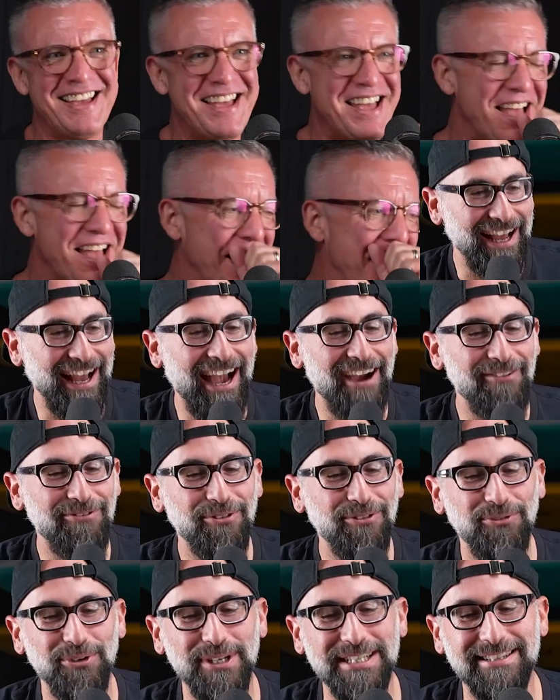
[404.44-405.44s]
But half
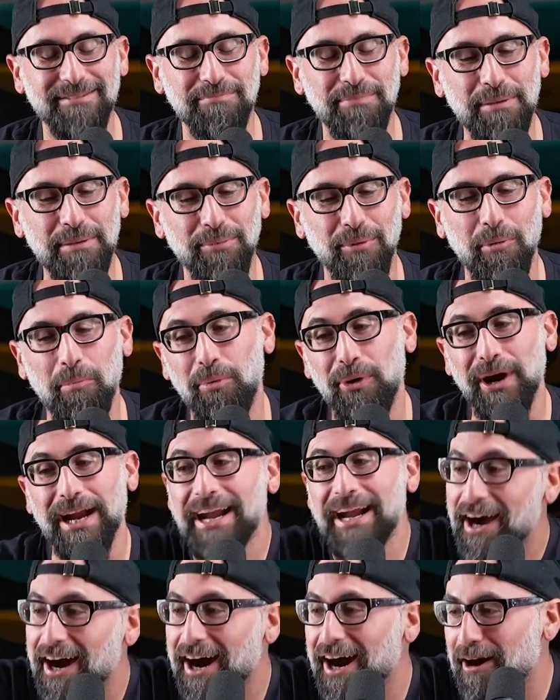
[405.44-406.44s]
the reason people
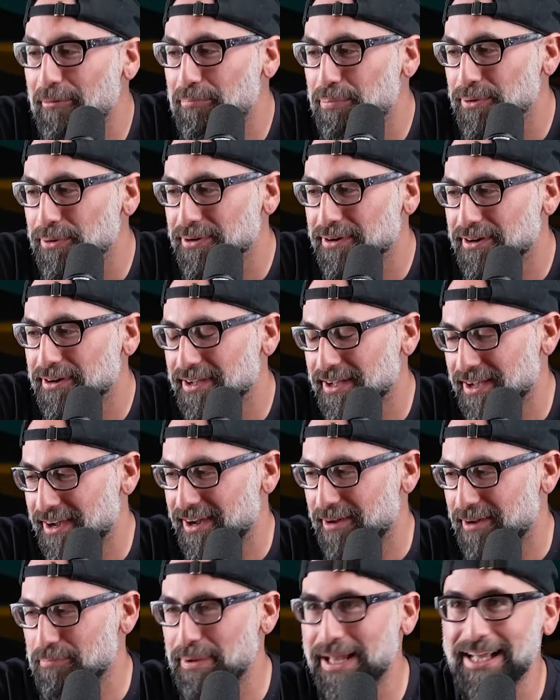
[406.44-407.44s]
break up,
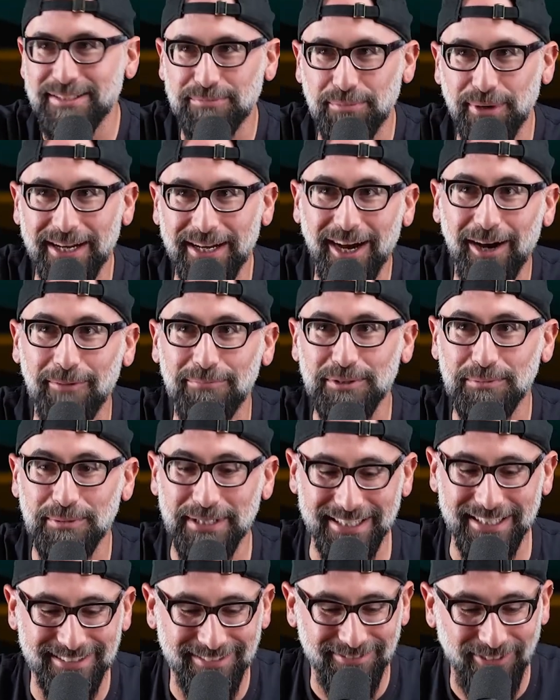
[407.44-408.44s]
bands break up, is
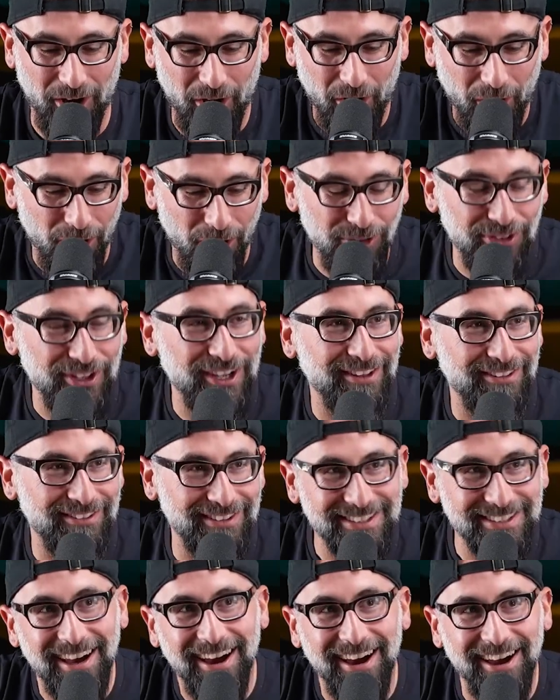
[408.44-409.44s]
because of all the other
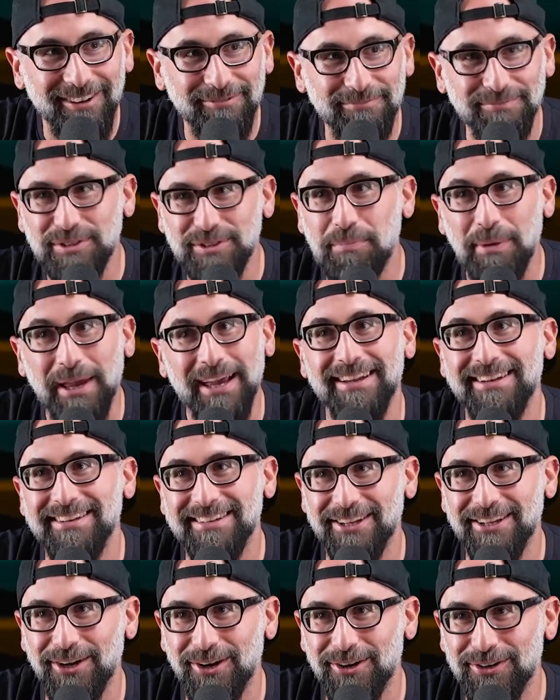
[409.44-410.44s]
time spent.
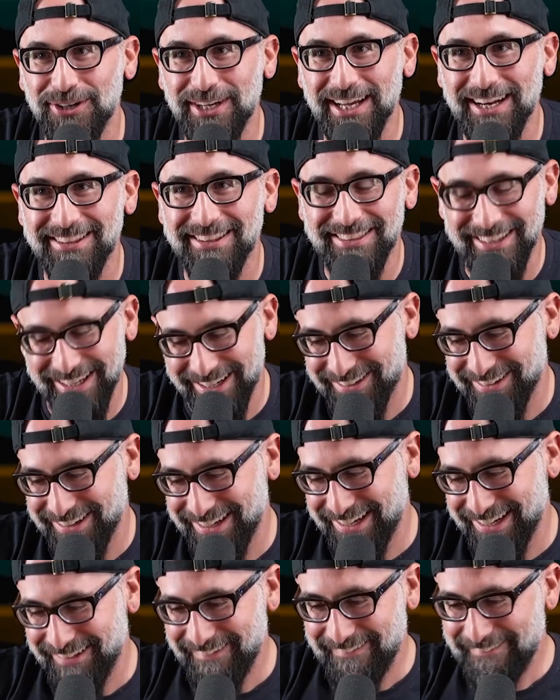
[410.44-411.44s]
You got to think
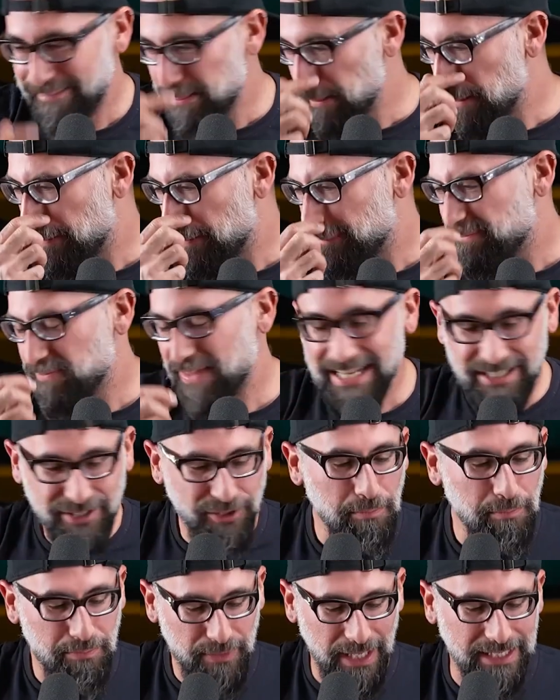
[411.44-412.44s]
like that's
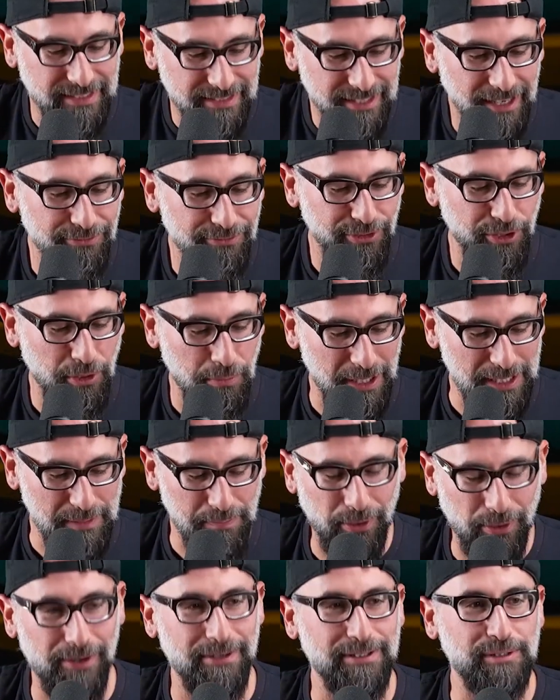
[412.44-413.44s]
definitely the best
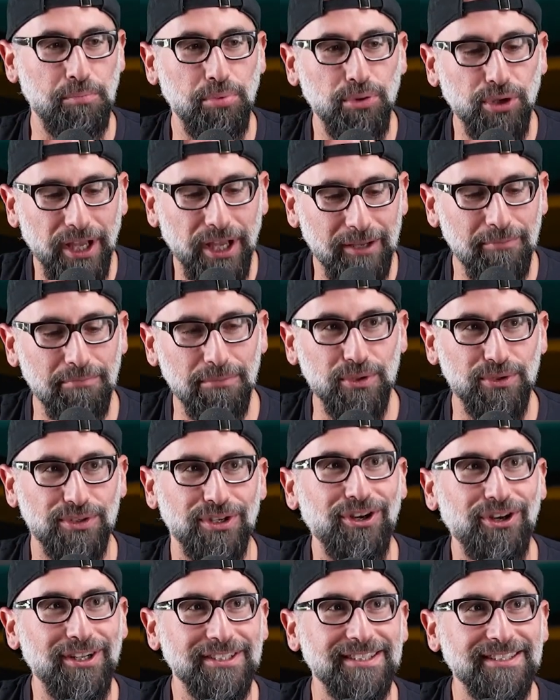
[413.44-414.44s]
parts, playing
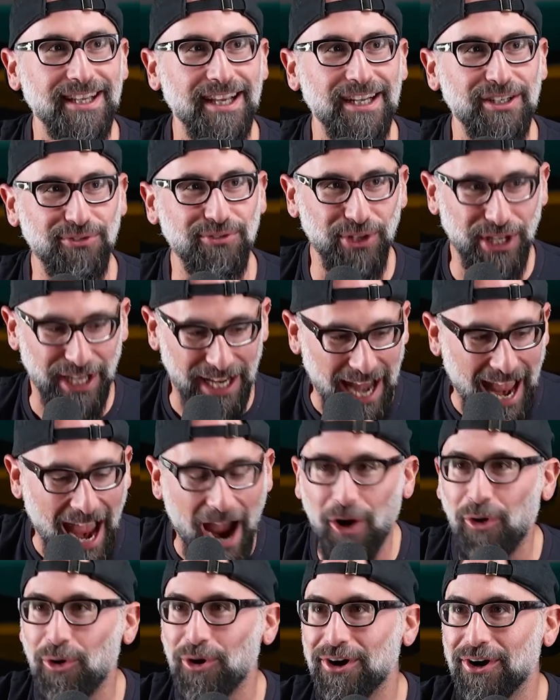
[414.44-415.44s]
music on stage for like an
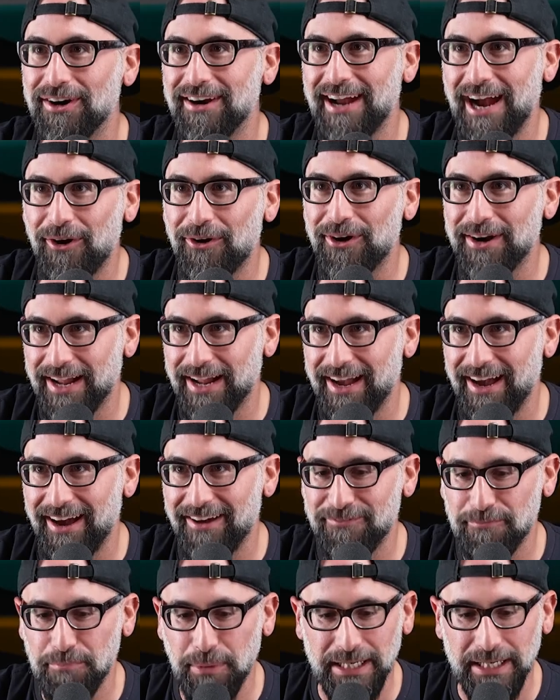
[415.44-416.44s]
hour and a
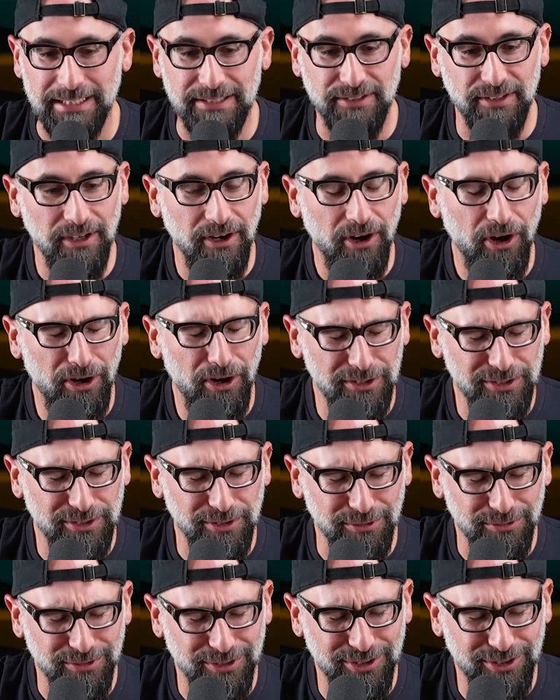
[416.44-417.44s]
half. But it's
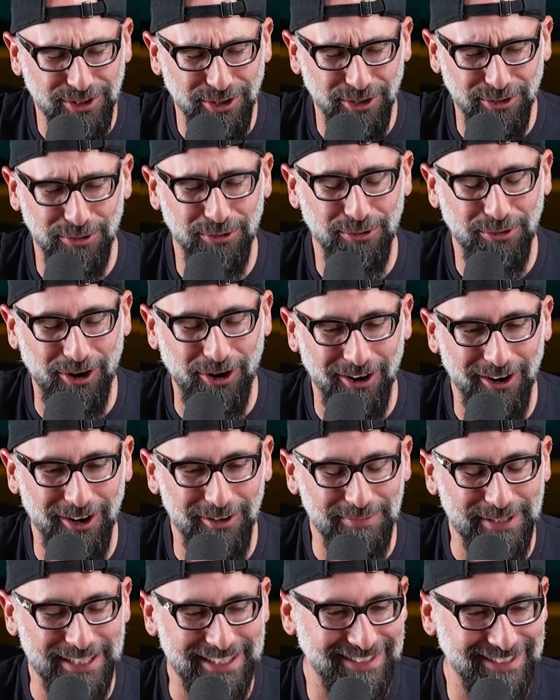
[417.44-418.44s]
also so
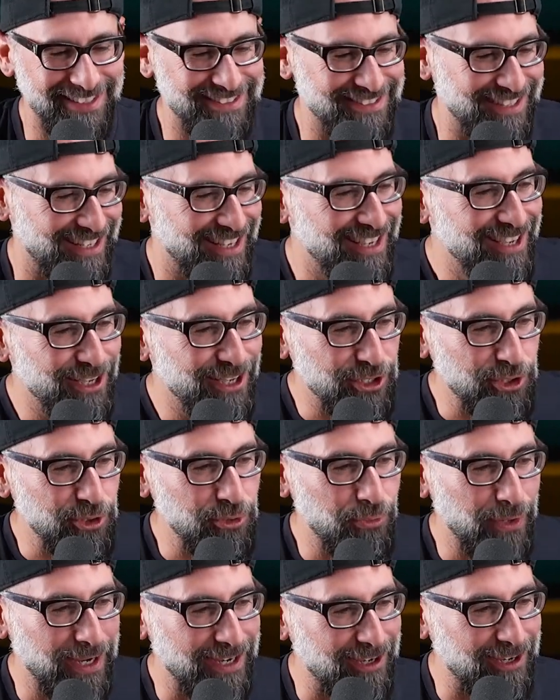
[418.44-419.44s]
hard because it's like you
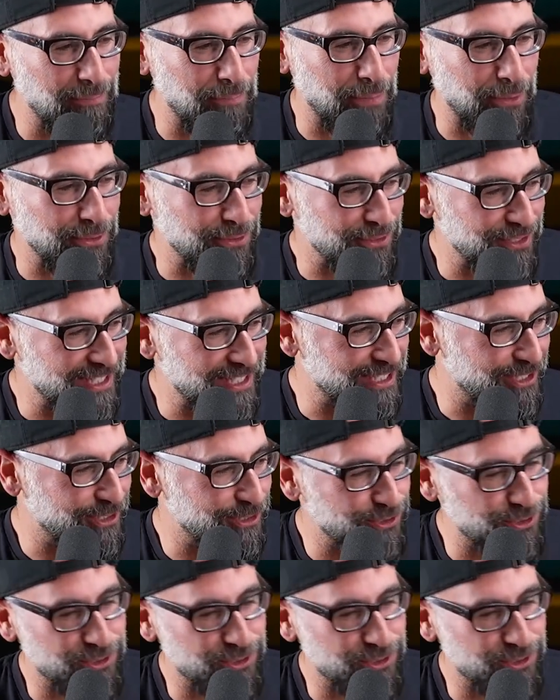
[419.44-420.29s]
wake up early and you